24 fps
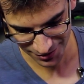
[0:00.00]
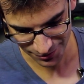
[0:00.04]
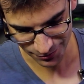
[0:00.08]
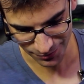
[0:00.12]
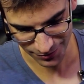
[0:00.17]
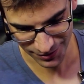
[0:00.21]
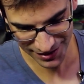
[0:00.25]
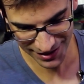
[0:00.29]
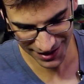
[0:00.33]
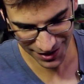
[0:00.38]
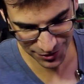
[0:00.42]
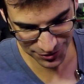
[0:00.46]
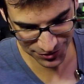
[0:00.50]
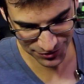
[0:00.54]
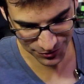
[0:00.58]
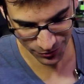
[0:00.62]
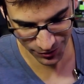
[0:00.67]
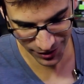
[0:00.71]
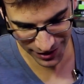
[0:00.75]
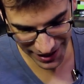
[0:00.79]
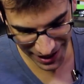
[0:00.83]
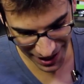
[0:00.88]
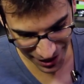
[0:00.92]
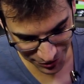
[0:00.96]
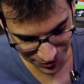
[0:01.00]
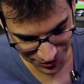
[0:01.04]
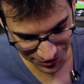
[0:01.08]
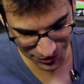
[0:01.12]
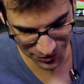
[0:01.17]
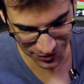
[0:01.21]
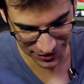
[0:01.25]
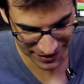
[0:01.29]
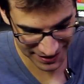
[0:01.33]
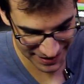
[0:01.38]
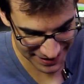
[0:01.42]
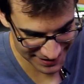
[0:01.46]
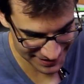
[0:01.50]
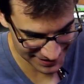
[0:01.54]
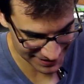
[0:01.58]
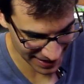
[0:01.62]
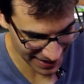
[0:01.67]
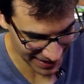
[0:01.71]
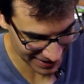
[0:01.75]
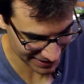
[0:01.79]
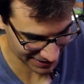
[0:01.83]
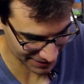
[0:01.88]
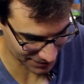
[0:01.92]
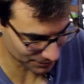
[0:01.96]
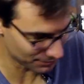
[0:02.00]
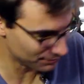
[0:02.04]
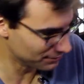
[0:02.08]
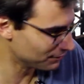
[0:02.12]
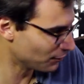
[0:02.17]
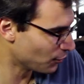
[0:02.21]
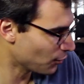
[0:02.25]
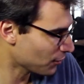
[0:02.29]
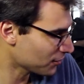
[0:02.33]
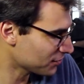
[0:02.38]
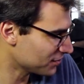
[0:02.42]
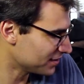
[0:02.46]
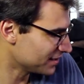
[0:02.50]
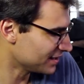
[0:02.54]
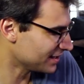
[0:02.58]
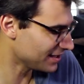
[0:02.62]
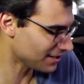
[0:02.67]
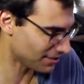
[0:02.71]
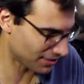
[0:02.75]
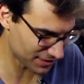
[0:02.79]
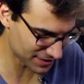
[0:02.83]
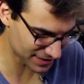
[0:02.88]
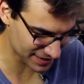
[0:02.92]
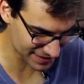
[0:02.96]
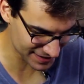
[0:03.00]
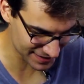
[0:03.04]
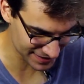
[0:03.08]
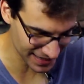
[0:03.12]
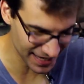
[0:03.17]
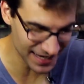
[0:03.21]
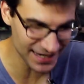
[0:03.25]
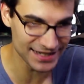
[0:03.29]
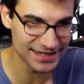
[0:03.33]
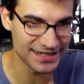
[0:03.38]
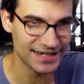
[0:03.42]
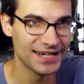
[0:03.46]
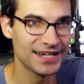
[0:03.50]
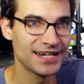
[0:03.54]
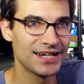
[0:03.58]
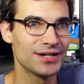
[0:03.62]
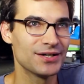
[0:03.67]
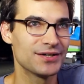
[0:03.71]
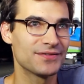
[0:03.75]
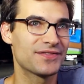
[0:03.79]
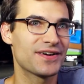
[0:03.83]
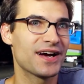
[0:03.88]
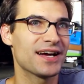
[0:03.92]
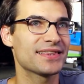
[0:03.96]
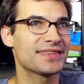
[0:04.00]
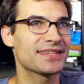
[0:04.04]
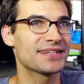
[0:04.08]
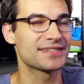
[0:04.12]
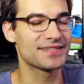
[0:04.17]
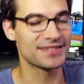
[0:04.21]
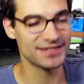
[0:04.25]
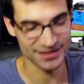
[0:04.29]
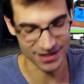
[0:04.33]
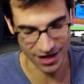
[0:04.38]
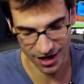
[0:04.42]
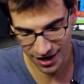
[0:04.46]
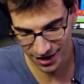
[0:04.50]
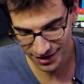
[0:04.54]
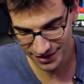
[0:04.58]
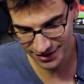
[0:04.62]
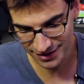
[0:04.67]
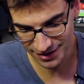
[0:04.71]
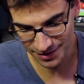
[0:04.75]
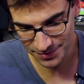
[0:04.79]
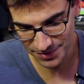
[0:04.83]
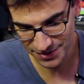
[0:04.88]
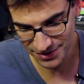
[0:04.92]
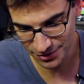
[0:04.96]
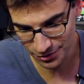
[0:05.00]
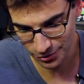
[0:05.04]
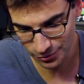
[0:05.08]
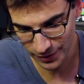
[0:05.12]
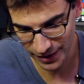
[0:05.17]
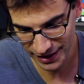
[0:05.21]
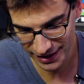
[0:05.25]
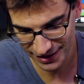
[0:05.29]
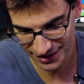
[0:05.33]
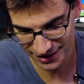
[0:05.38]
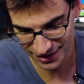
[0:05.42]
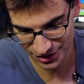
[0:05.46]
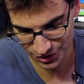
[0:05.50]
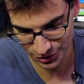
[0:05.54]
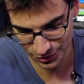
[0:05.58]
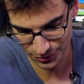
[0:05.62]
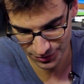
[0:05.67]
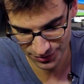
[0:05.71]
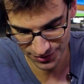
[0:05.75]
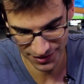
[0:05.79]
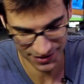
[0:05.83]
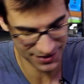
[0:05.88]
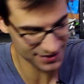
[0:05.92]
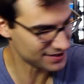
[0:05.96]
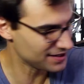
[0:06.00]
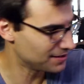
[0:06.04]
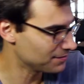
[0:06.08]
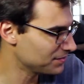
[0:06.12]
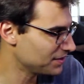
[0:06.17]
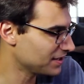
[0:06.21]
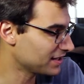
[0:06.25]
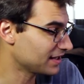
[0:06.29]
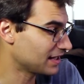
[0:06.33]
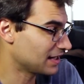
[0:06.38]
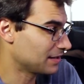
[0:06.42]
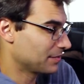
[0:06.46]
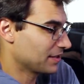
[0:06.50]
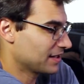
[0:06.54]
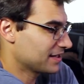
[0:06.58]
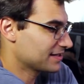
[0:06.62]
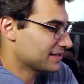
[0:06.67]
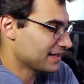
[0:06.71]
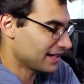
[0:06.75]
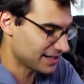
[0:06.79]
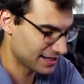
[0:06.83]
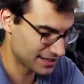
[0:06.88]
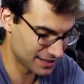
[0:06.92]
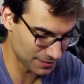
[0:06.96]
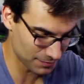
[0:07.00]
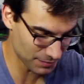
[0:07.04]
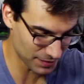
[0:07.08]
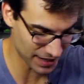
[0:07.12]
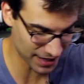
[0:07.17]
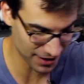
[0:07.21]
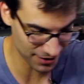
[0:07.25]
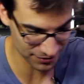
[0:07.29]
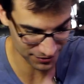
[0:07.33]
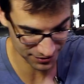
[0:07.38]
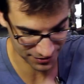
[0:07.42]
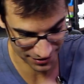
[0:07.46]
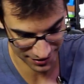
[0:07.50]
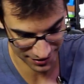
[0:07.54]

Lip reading: What else could he send more than he already sent? Got the stock that I'm still waiting to use on something that I'm excited about.